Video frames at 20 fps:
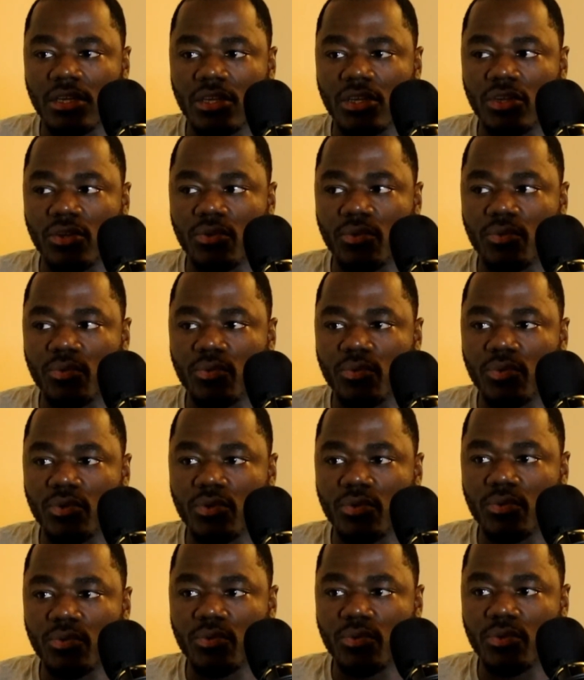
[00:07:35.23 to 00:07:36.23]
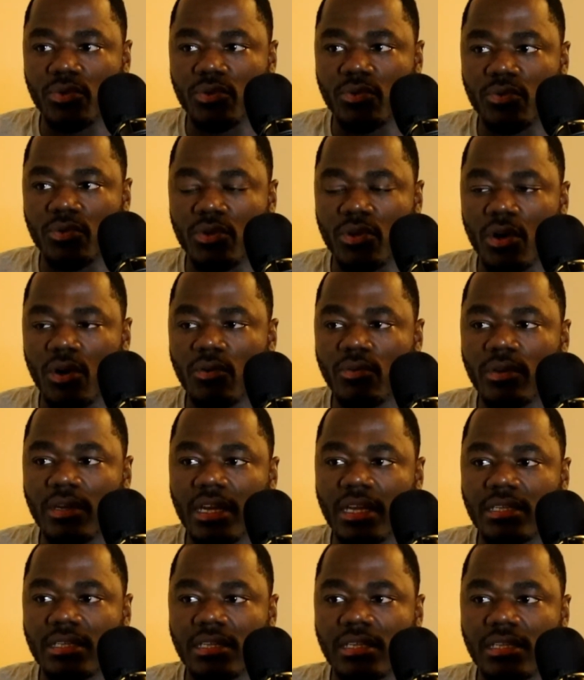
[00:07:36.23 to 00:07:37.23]
You don't
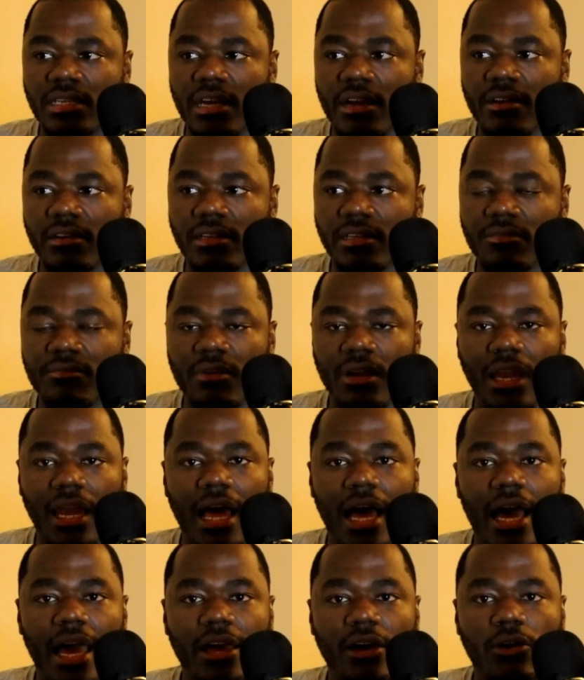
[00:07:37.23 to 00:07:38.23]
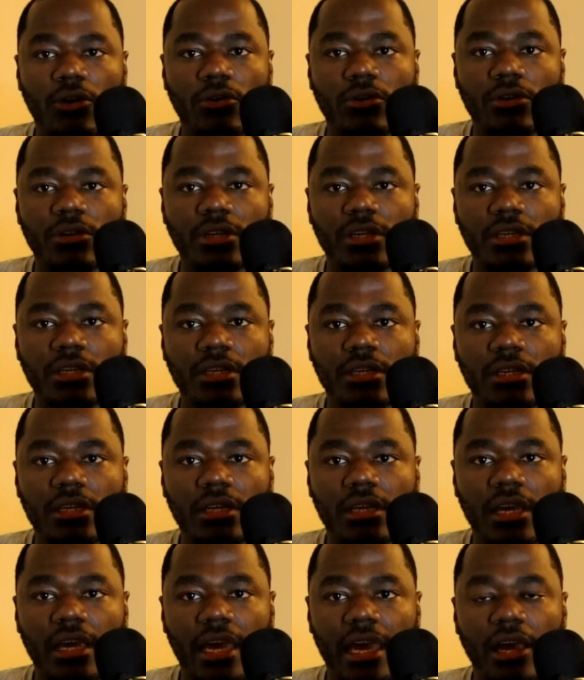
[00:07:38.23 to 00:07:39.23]
necessarily rely on
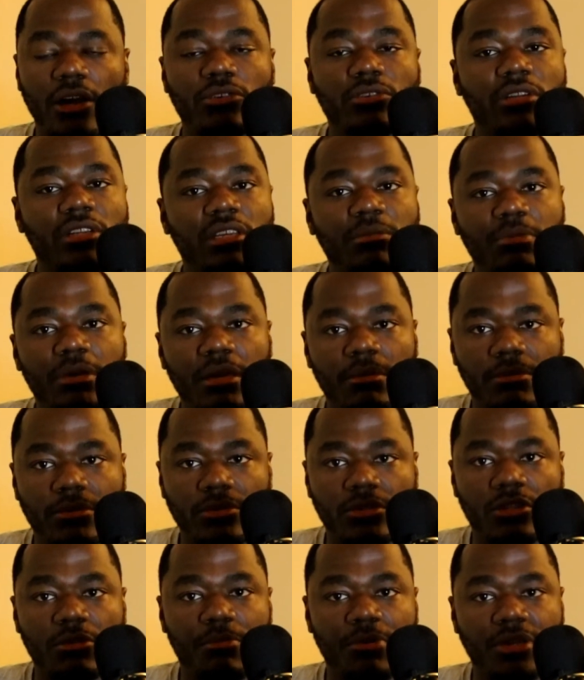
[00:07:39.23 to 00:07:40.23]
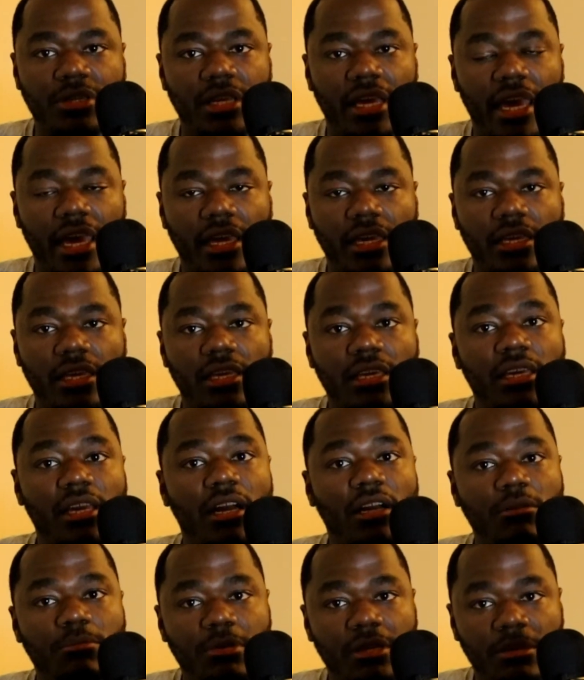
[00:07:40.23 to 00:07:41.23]
elderly people to protect
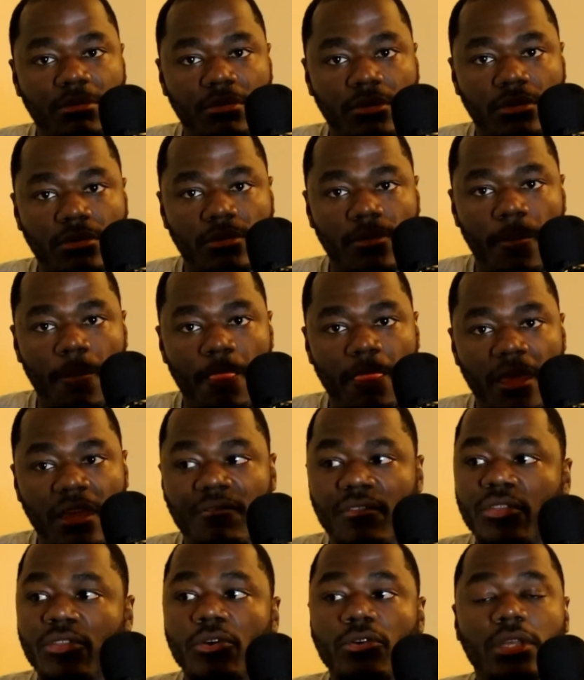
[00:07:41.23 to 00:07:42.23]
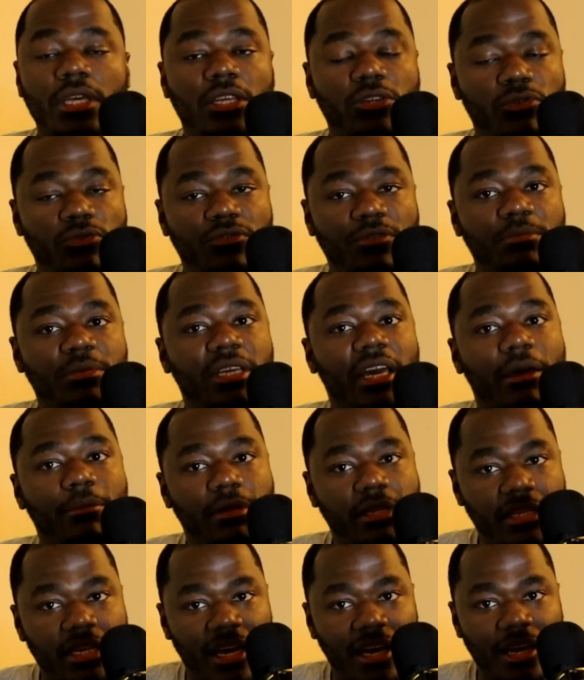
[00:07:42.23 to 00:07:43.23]
young people, even though they do from time
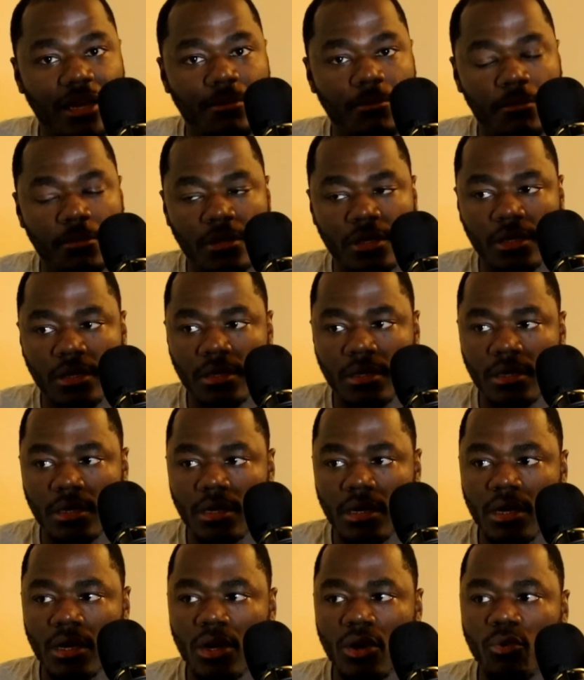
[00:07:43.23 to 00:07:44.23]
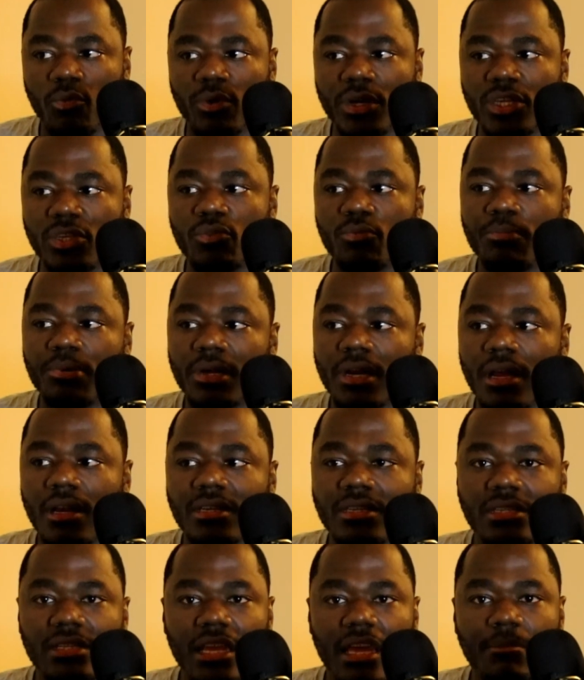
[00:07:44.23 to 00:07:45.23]
to time. When you put out
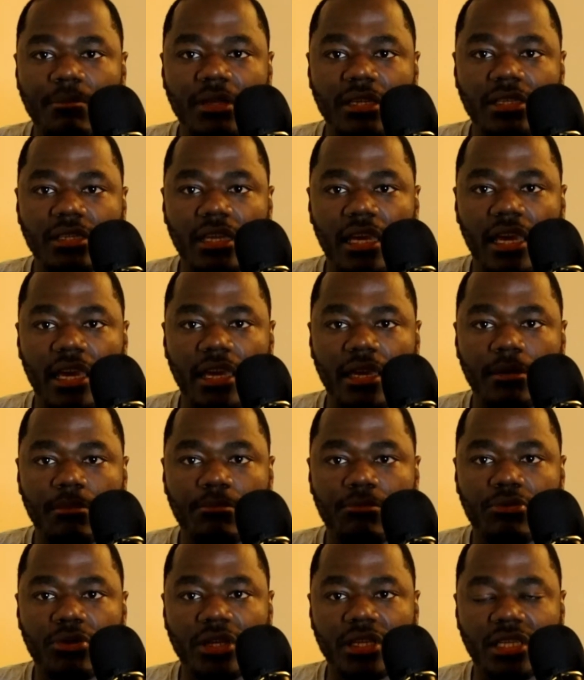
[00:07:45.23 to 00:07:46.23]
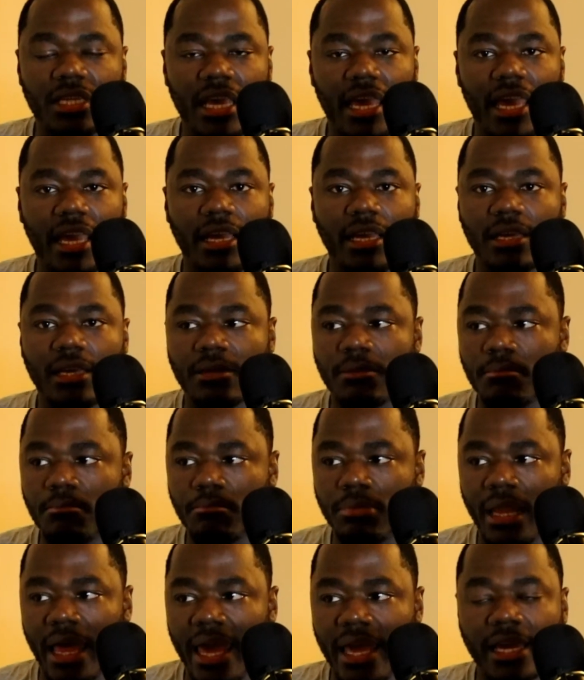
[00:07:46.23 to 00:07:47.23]
a statement saying protect
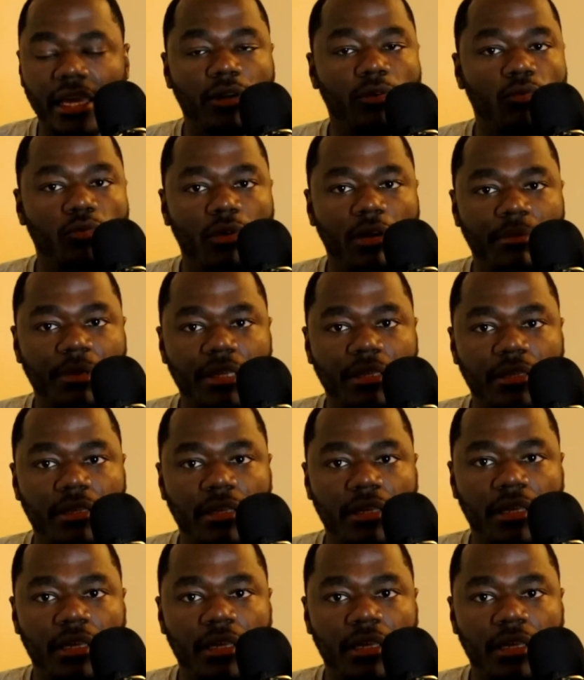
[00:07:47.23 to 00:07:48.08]
blank woman,